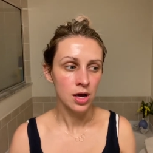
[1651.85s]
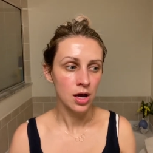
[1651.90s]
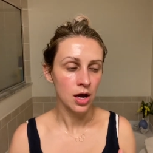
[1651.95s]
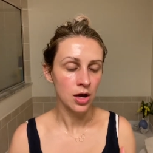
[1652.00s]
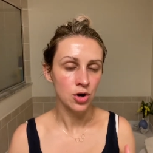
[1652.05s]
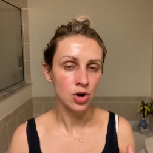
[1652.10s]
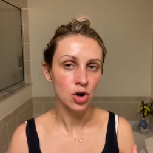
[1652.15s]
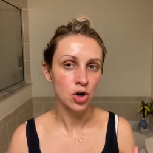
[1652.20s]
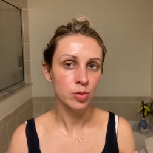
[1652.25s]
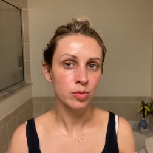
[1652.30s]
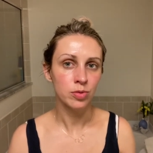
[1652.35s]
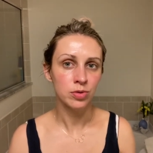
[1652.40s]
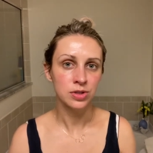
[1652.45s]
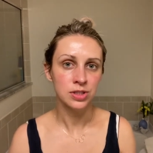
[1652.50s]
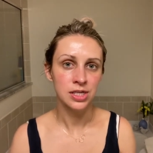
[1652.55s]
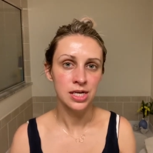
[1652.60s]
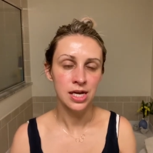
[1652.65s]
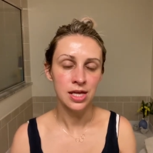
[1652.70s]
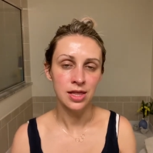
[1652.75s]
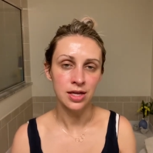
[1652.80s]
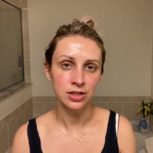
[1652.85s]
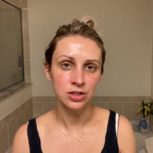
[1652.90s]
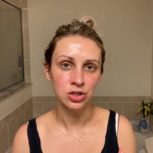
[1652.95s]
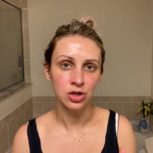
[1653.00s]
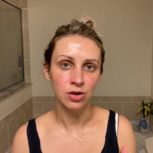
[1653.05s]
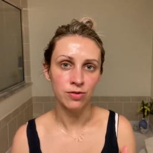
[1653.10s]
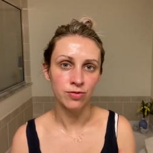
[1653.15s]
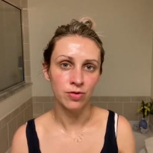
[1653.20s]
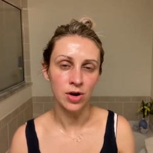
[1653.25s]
an herbal tea that's good for